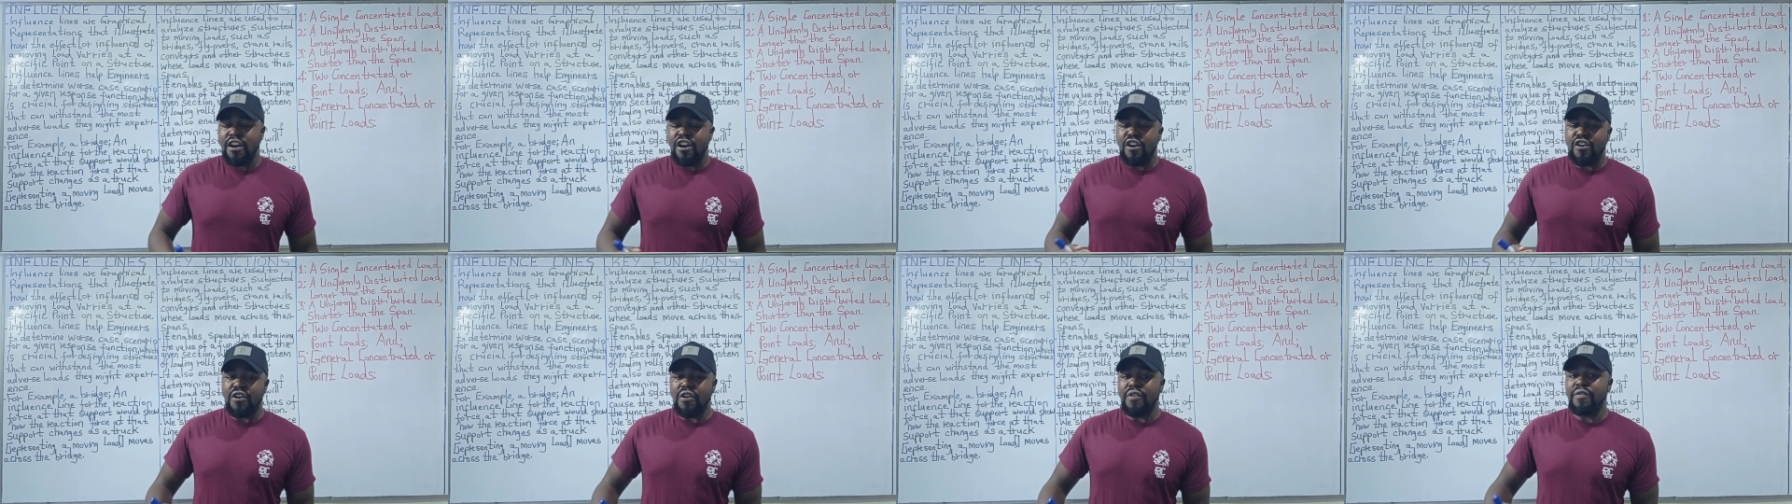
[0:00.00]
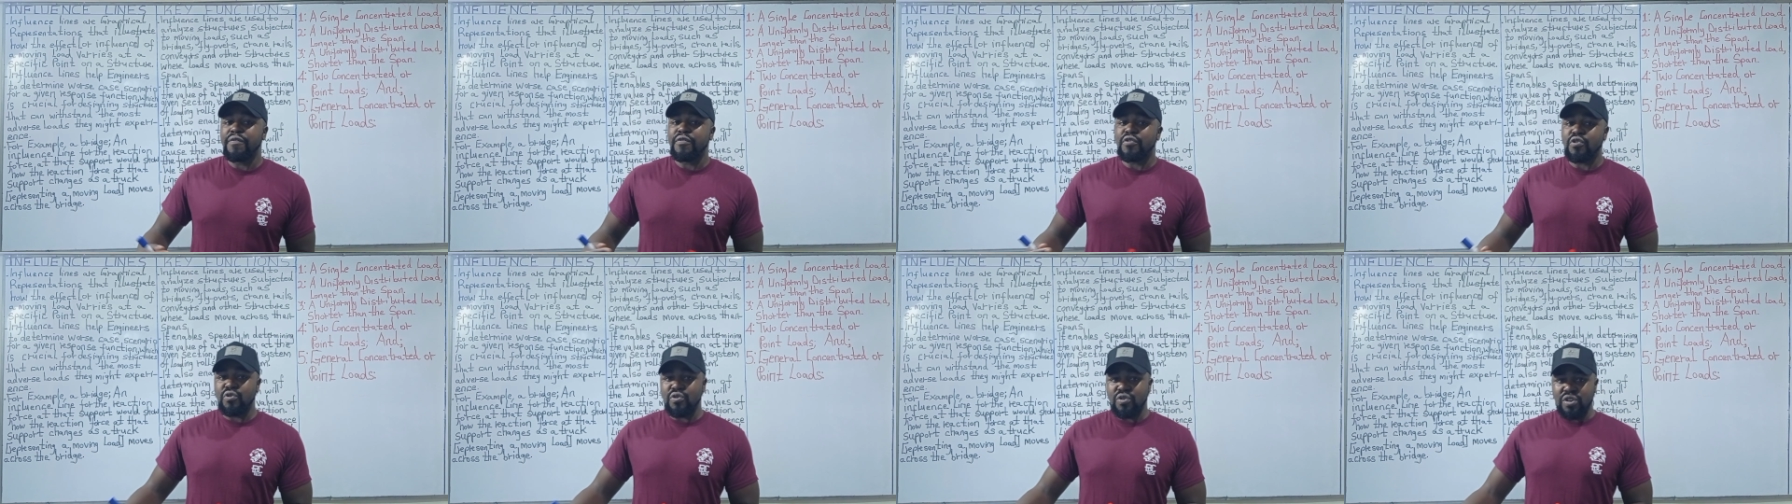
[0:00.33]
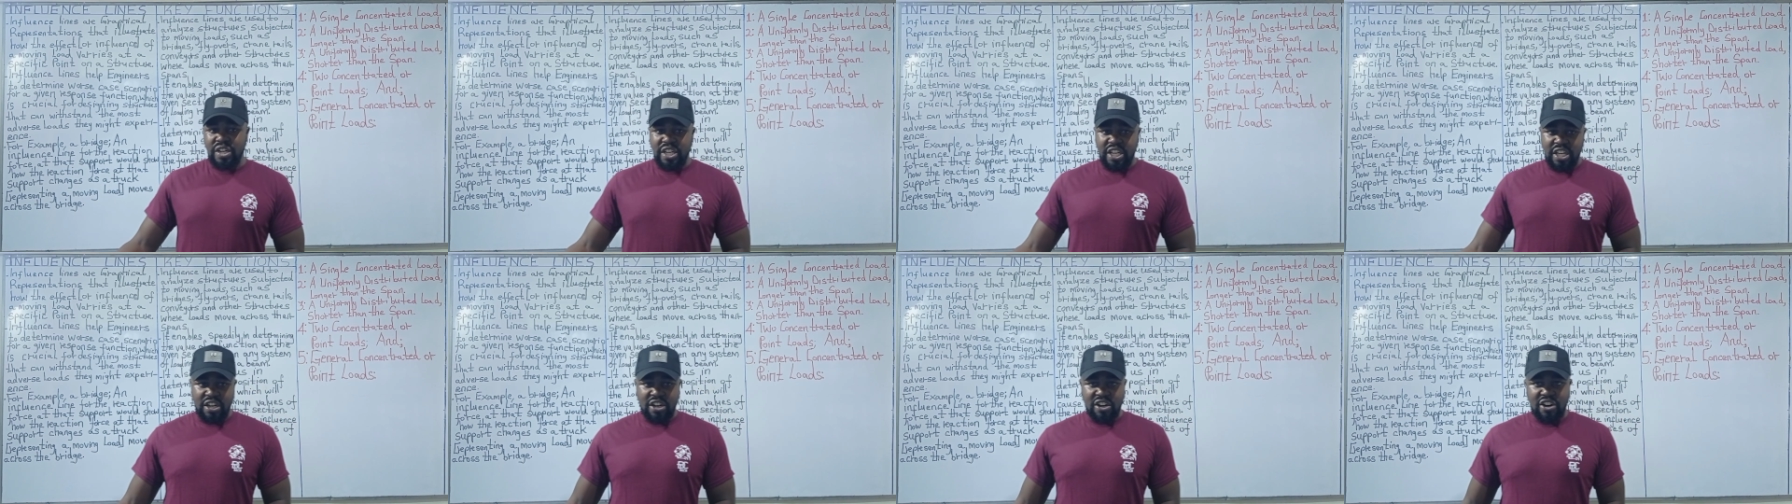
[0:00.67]
of
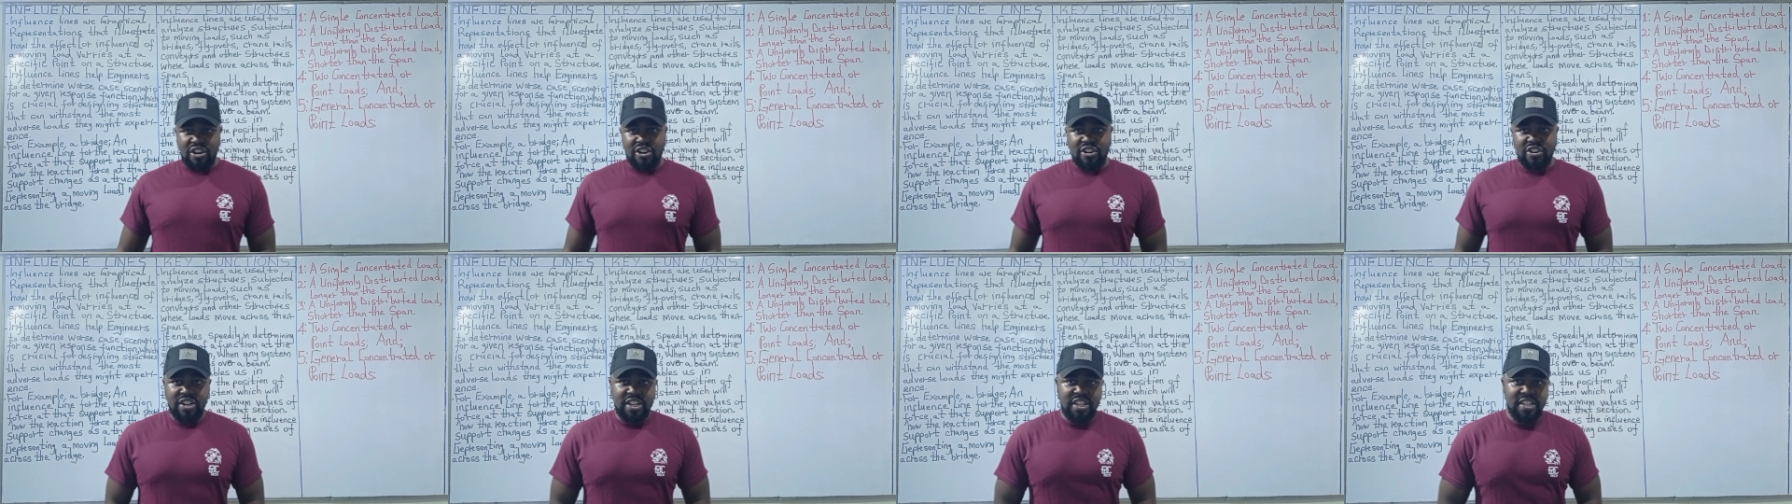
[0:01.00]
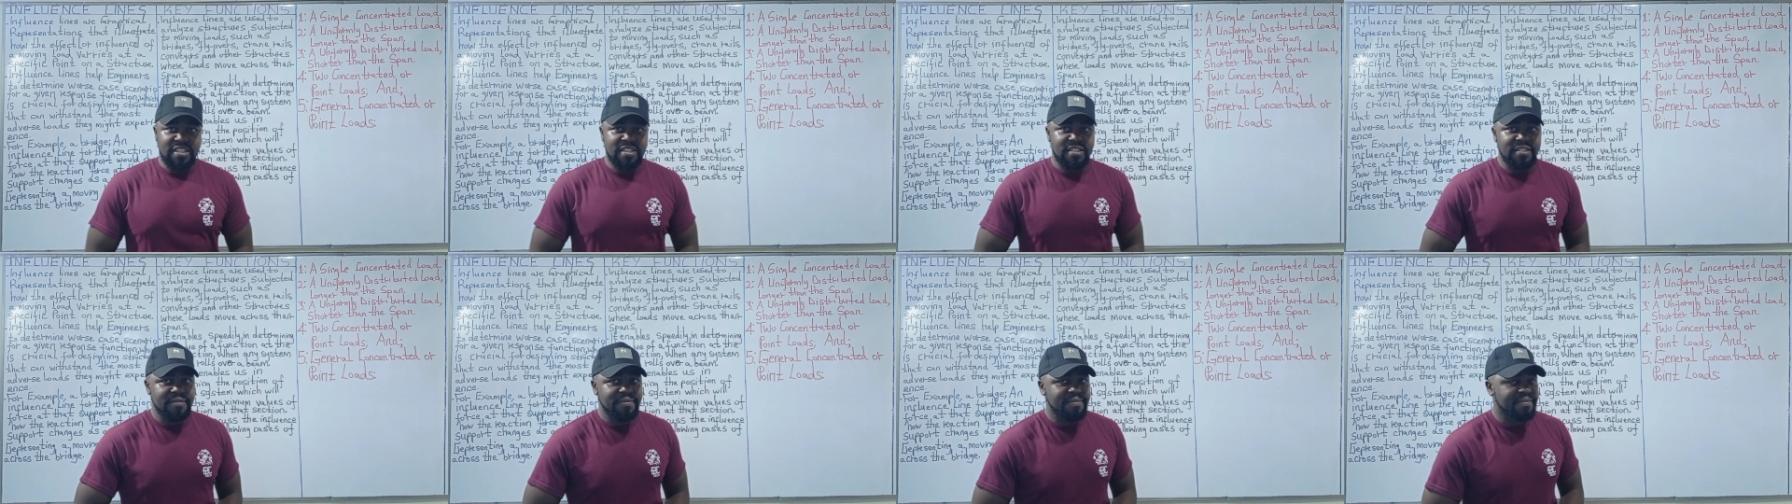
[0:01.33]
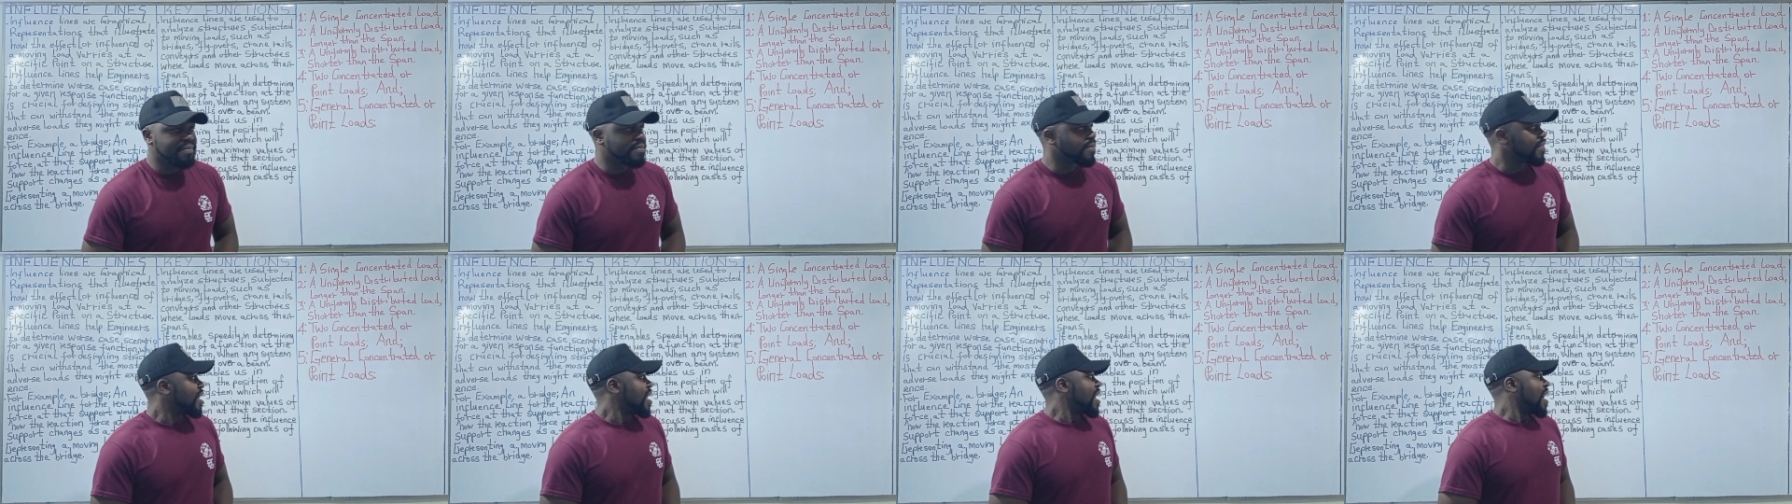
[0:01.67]
rolling loads.
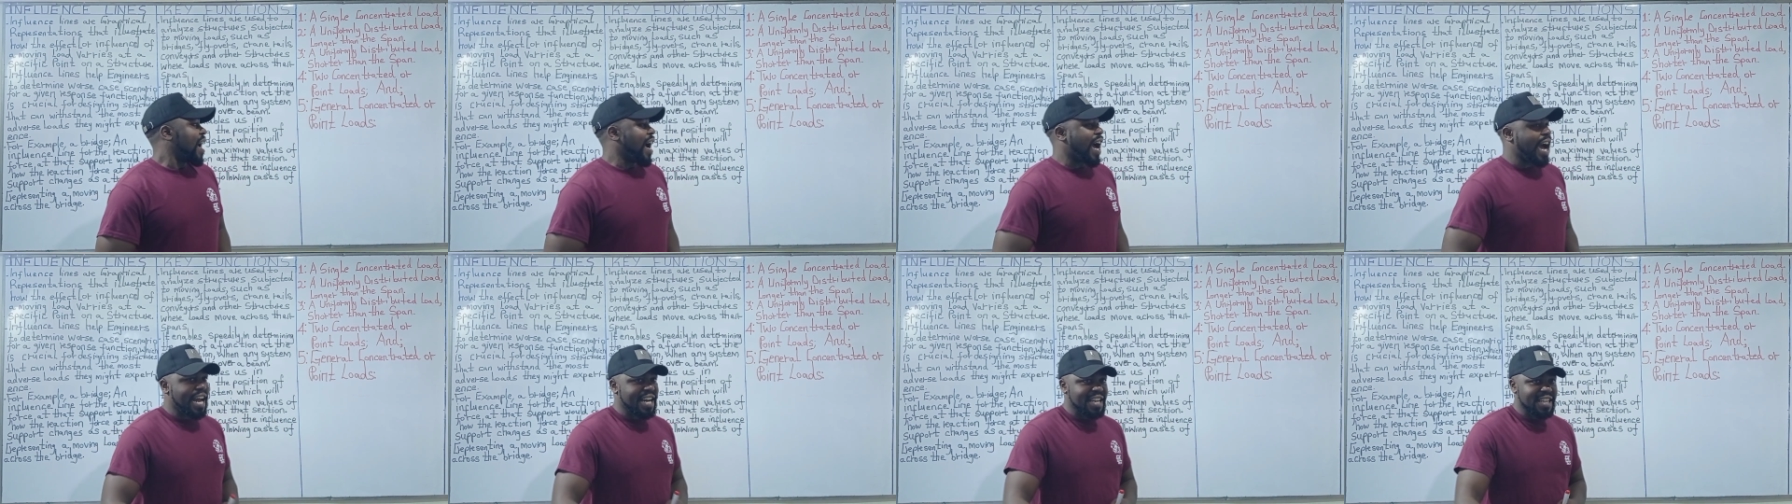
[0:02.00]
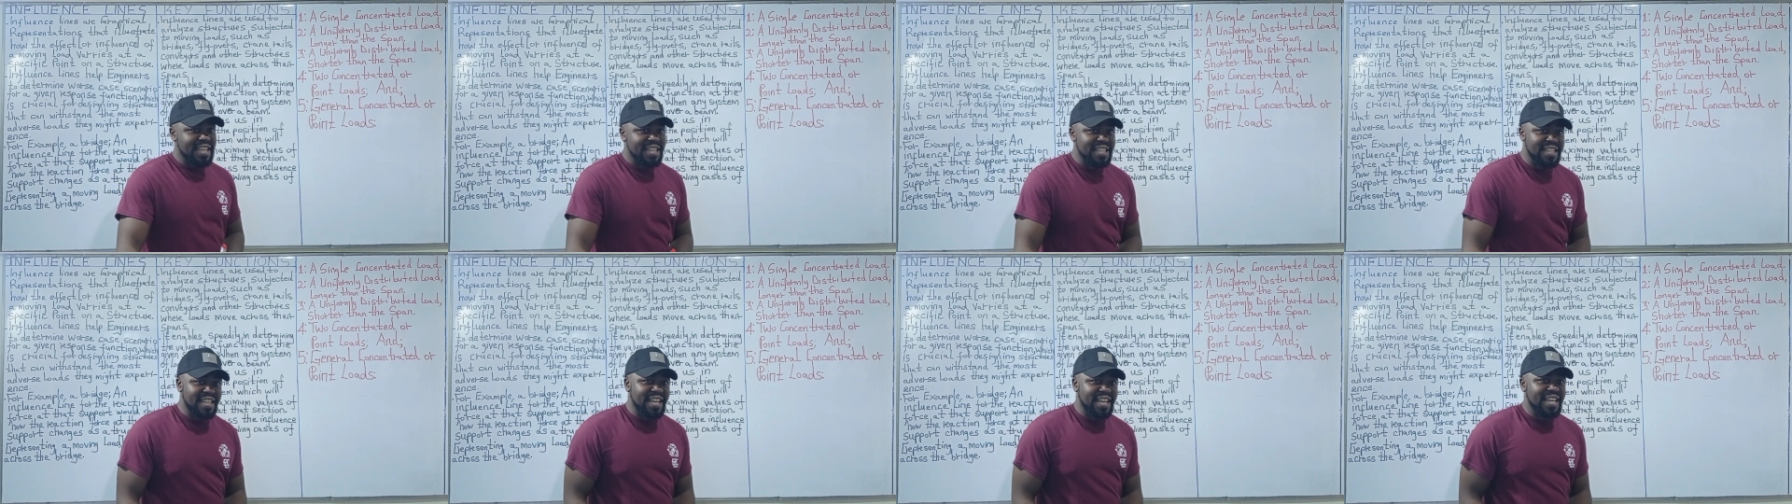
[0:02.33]
And these